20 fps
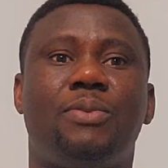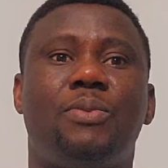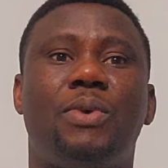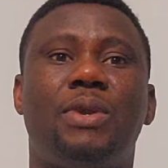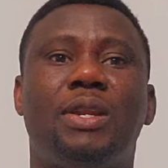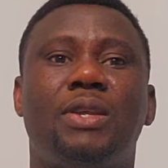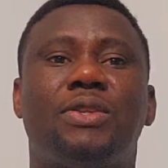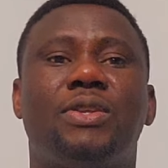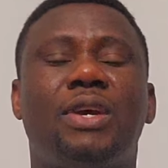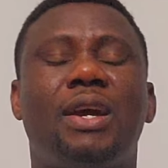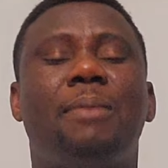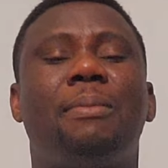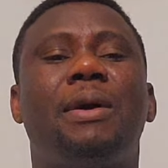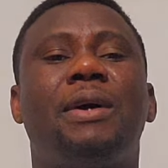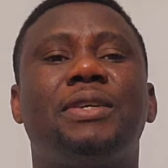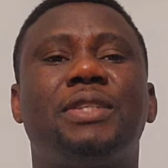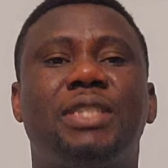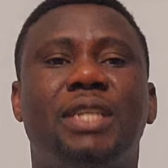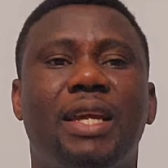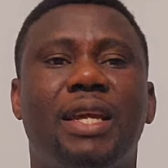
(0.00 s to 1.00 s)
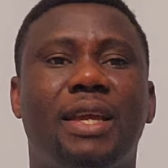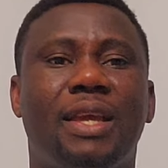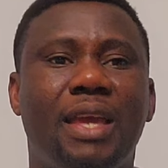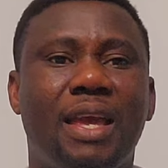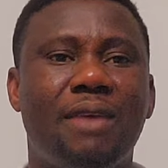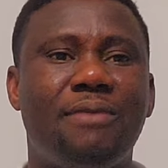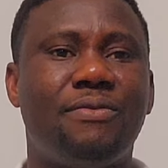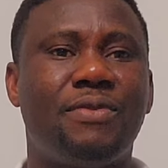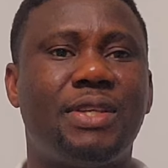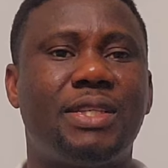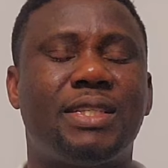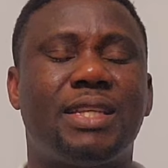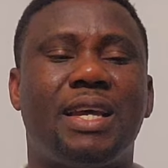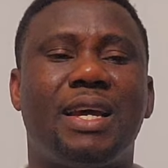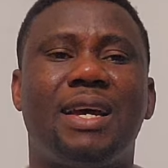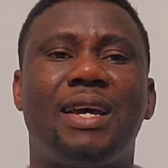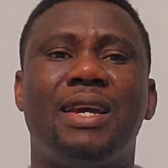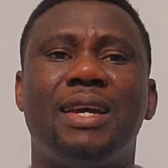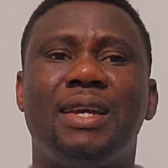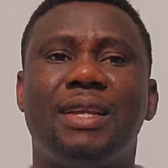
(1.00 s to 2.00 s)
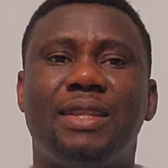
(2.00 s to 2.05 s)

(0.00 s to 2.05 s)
when they talk about Schengen visa,